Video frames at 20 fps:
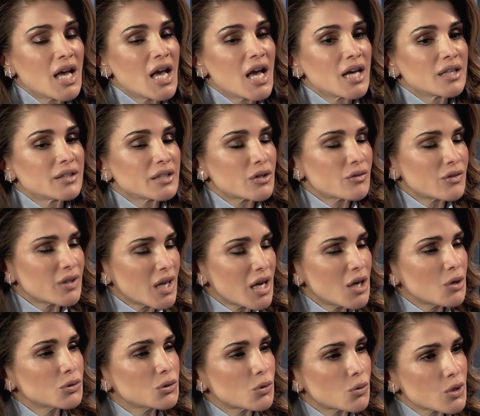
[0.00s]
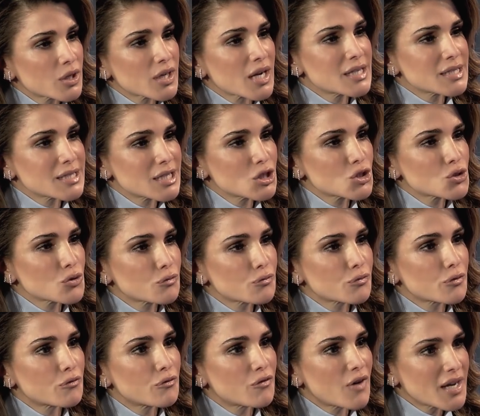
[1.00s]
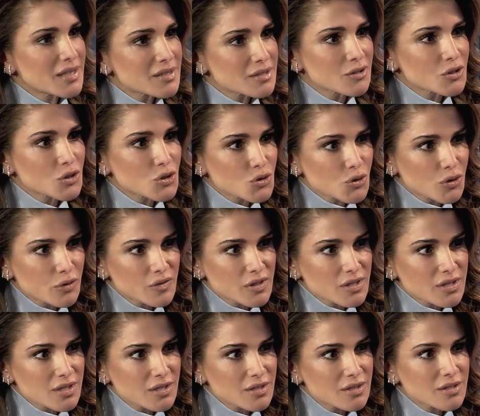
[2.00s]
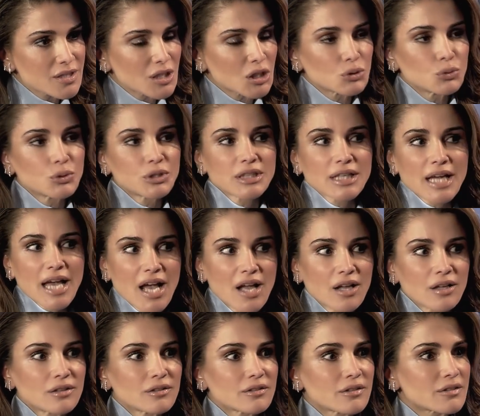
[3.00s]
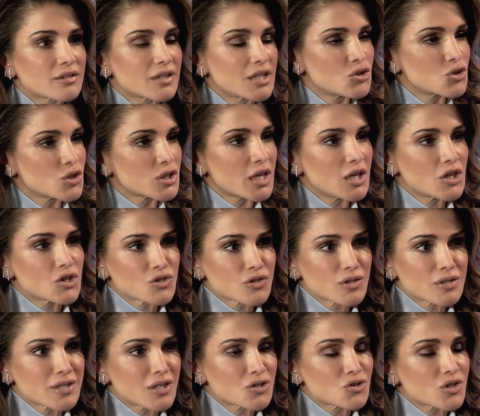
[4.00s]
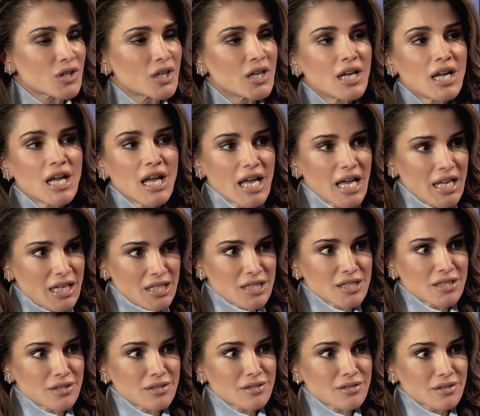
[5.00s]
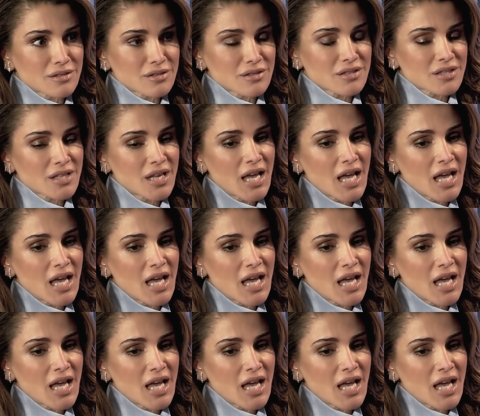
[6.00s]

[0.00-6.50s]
and they rely on the organization for vital services, including health, education, etc., and assistance.